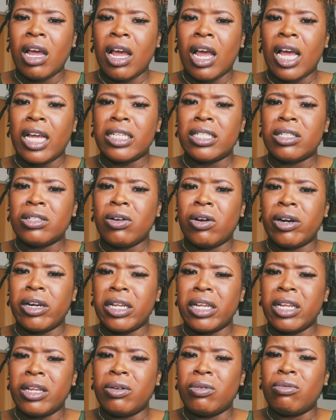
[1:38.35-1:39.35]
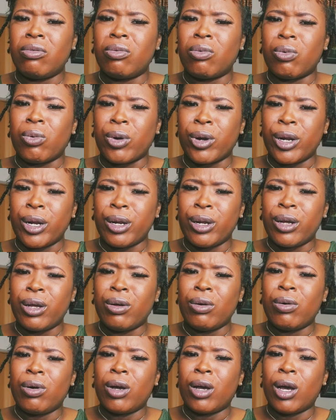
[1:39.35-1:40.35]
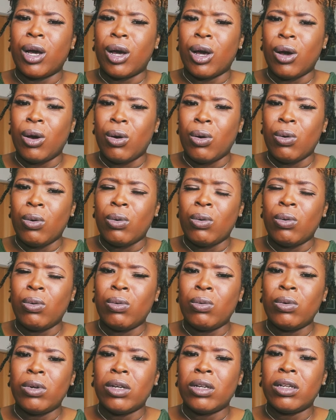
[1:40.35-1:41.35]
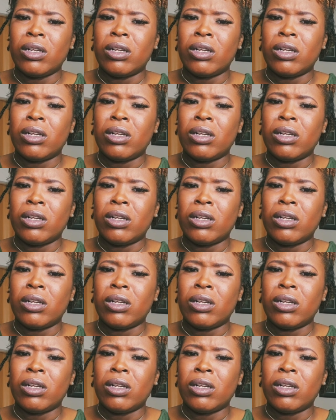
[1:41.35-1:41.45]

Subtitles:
I started getting real cold.